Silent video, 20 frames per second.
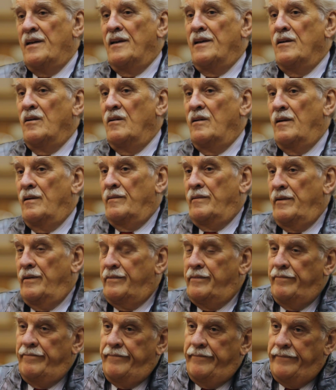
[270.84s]
uh,
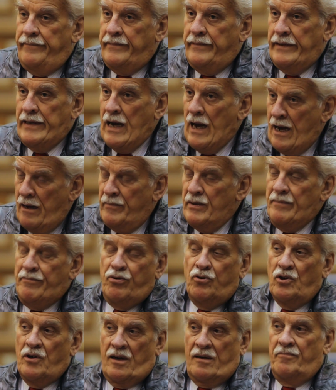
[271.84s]
the army
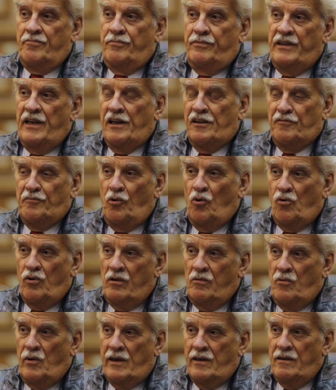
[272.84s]
put up the
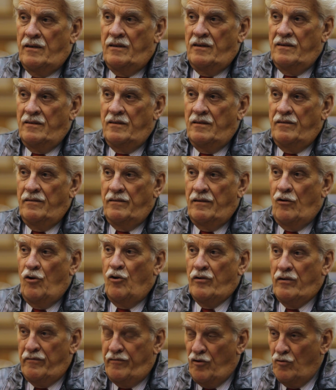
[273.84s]
Explorer one
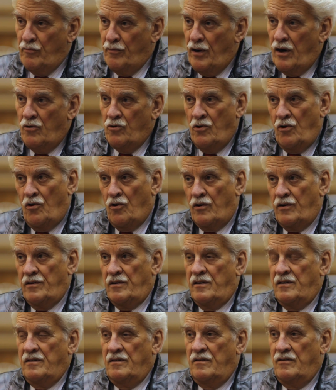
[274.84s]
on a von Braun
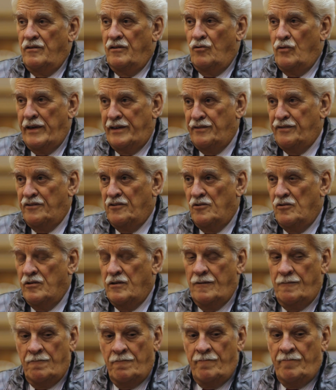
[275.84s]
rocket on a
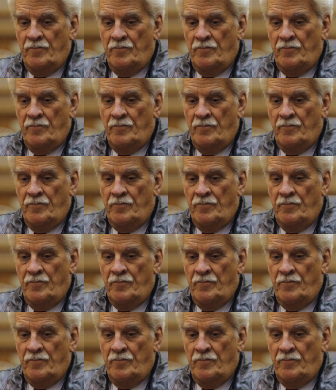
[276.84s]
Redstone